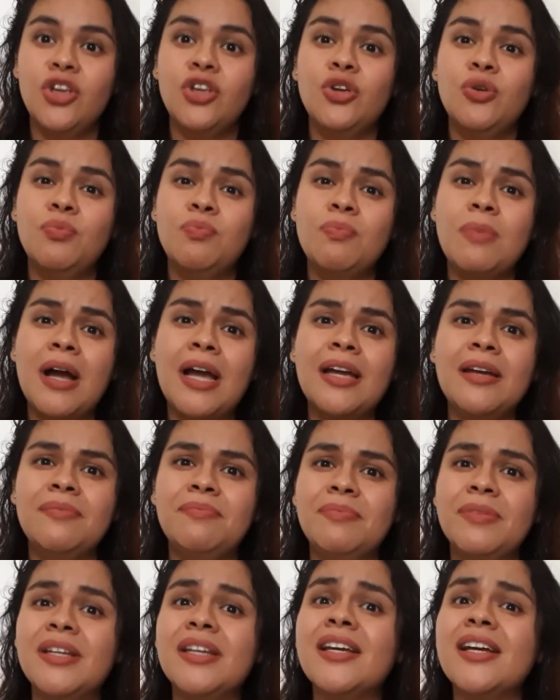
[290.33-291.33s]
You
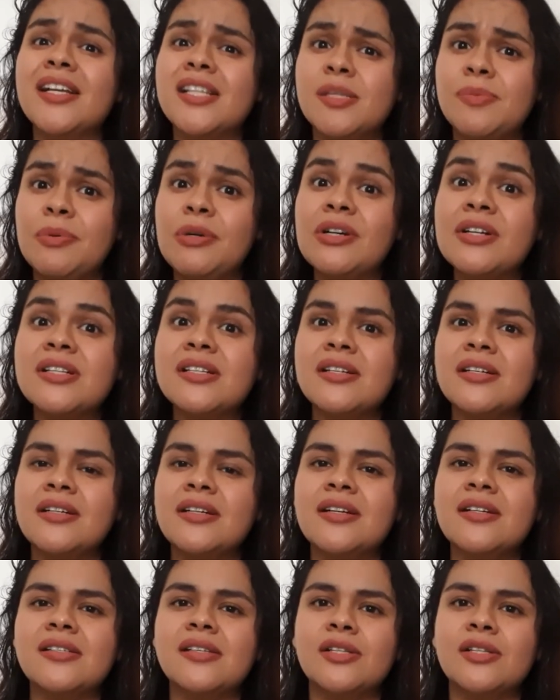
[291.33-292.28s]
might be experiencing a